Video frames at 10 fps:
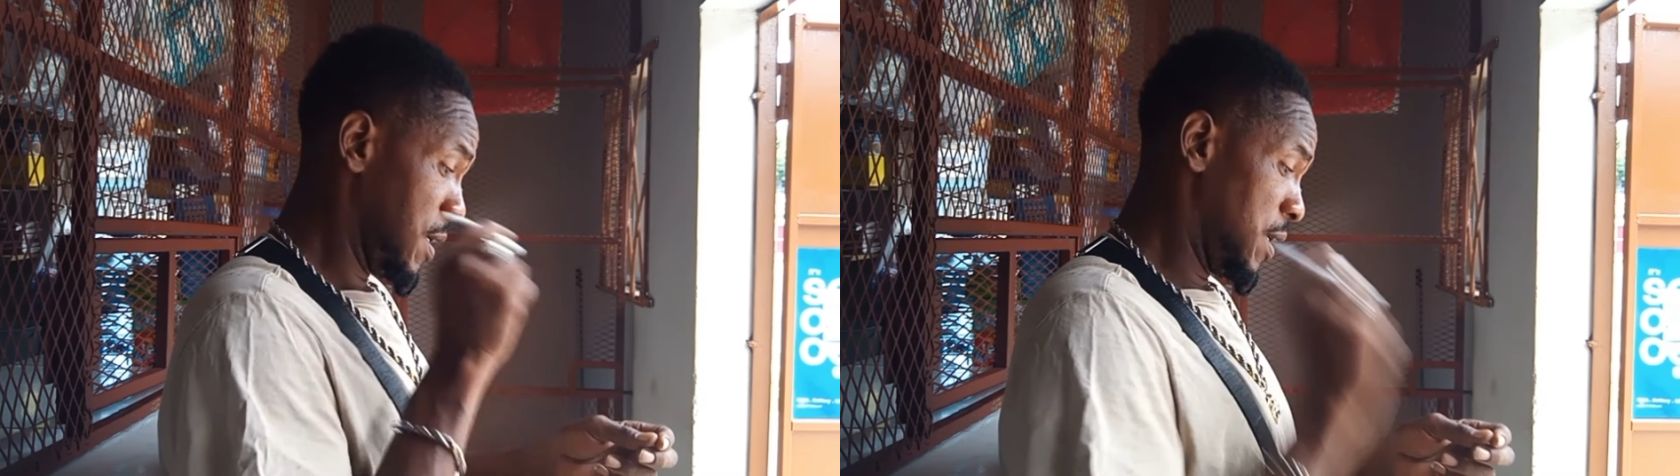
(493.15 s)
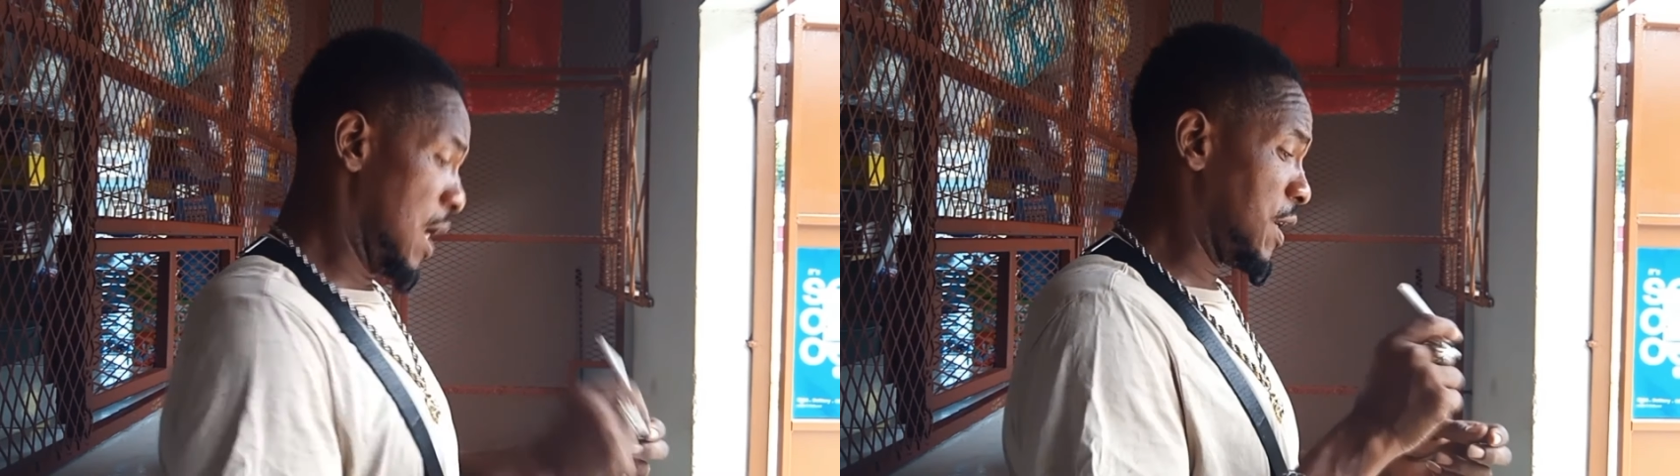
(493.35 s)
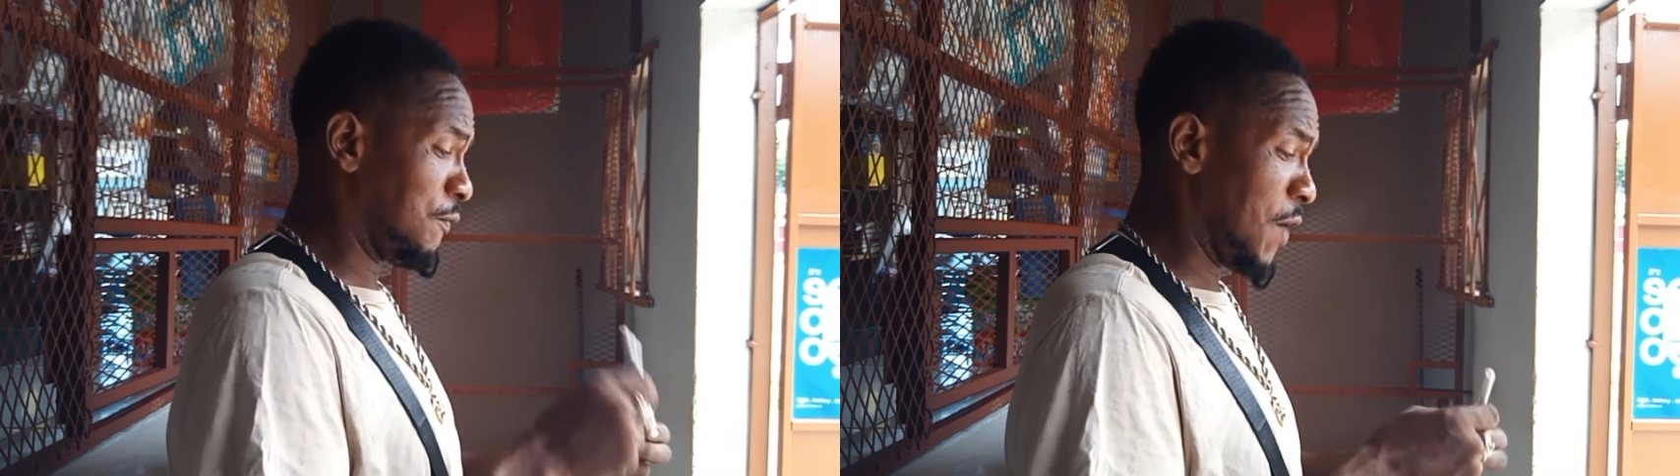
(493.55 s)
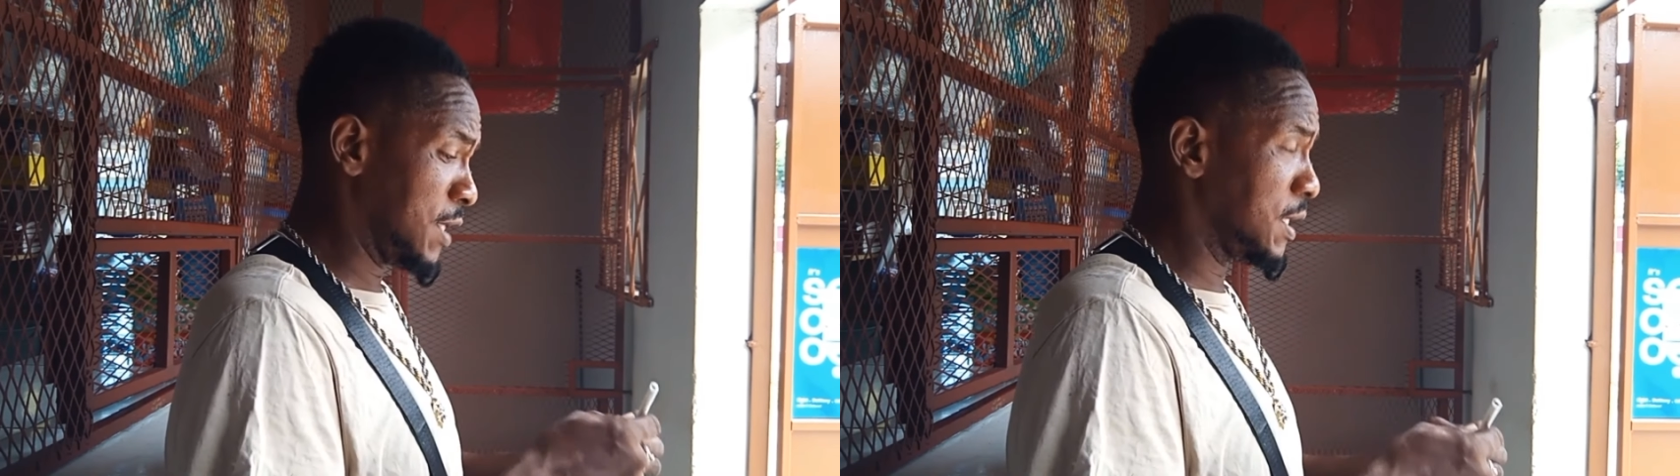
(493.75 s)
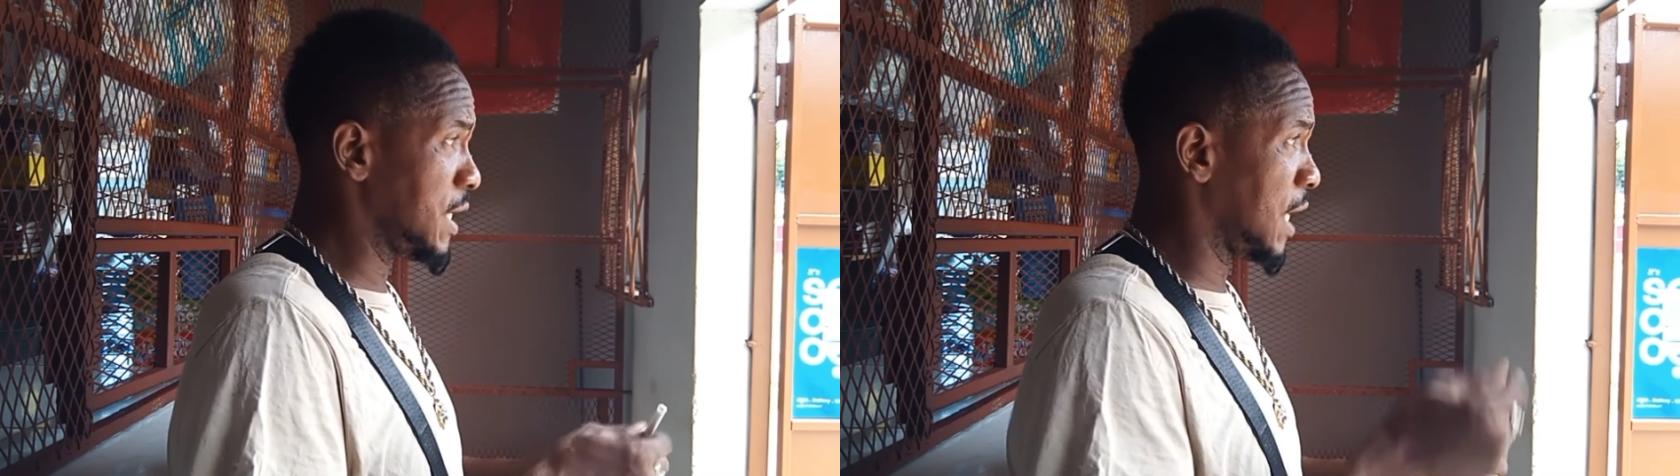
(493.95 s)
You
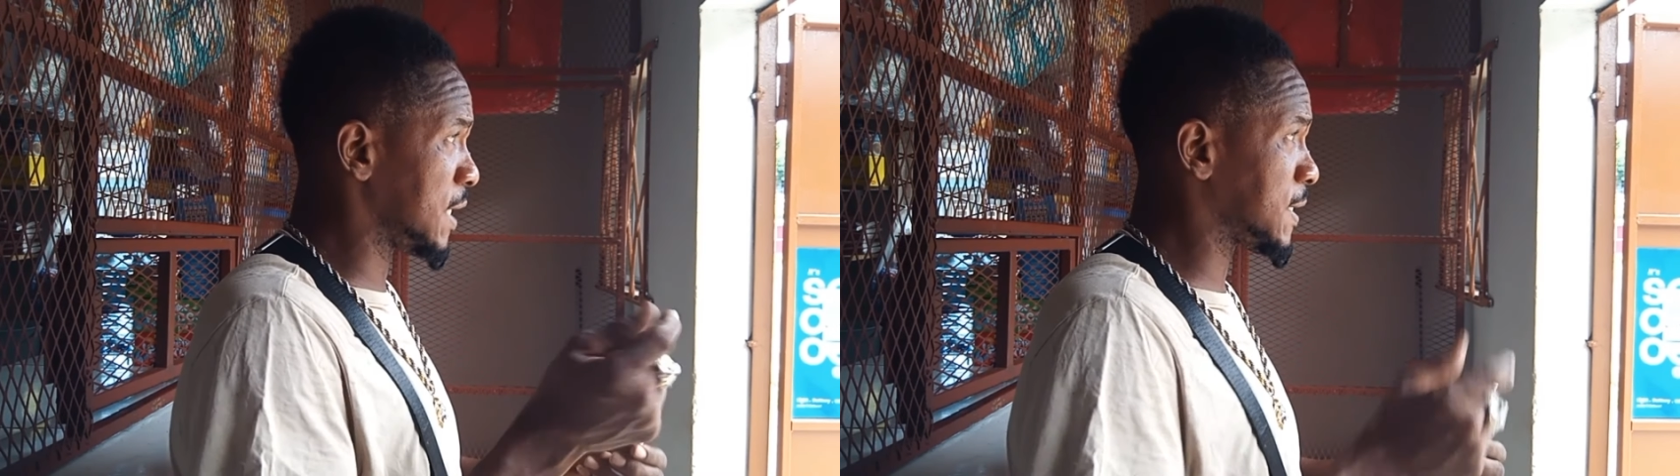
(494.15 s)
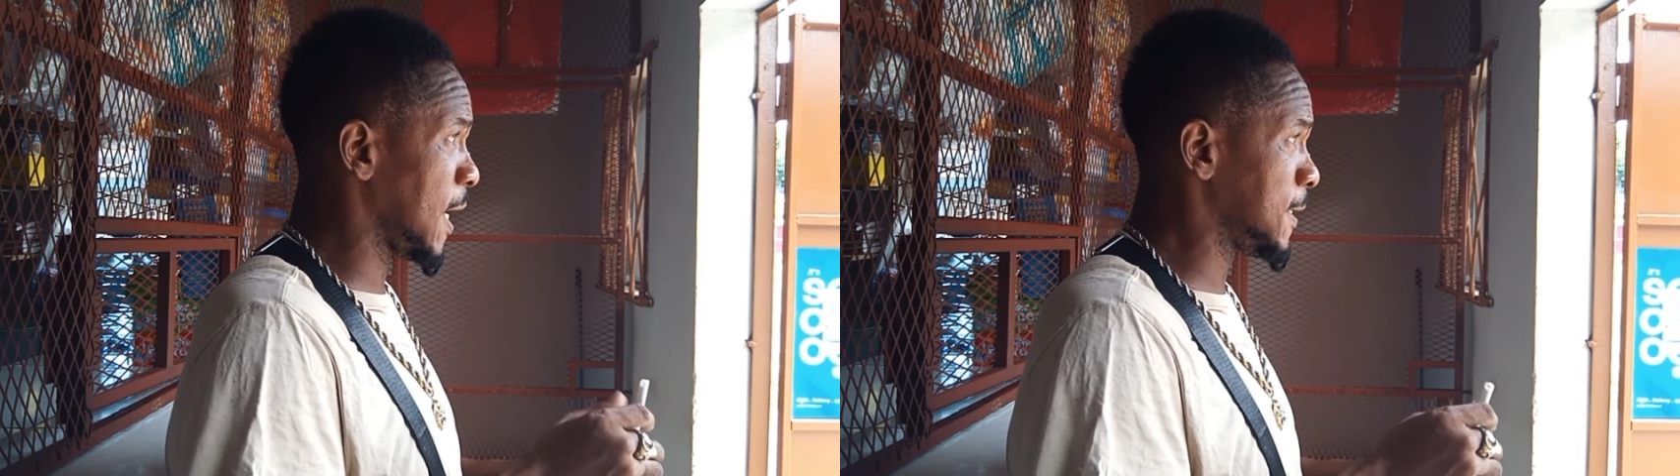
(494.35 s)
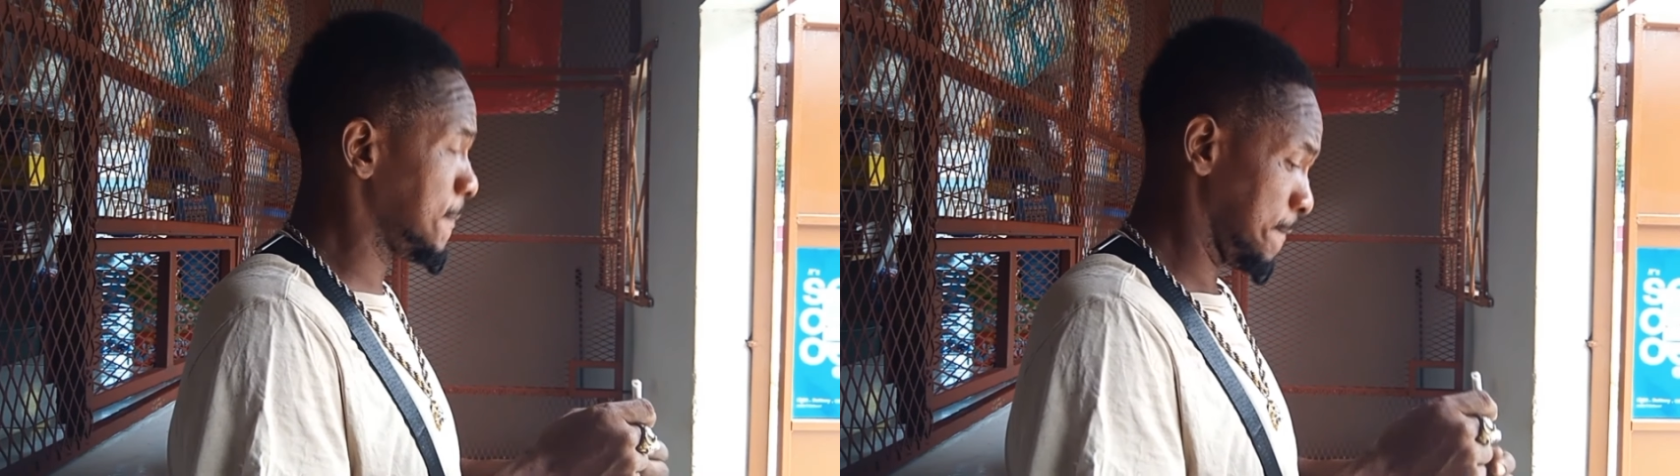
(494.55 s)
understand? You understand?